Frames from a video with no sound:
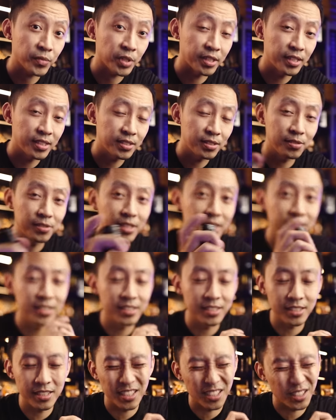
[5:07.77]
All right, so that
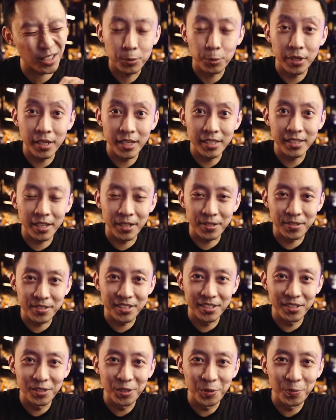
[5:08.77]
this is a
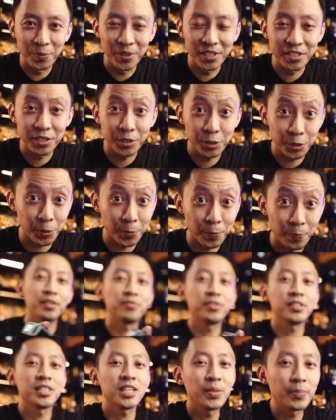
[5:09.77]
20,000 lumen strobe.
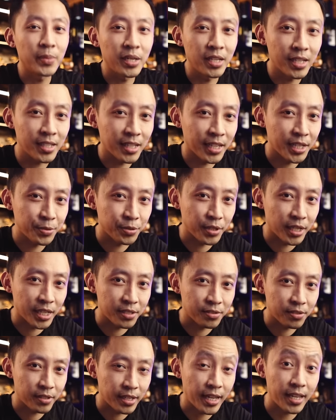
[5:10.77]
Even now, many clients will
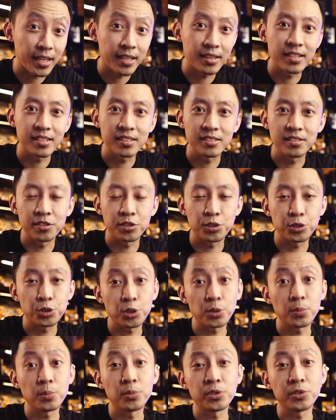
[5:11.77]
ask, right, hey, does the
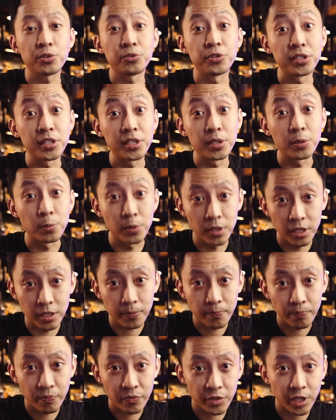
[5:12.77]
strobe mode really work?
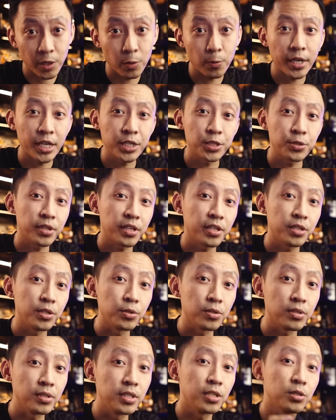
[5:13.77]
Right, why should I
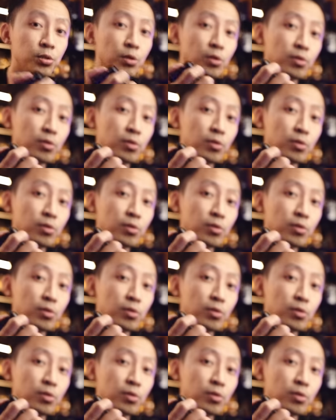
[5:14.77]
use this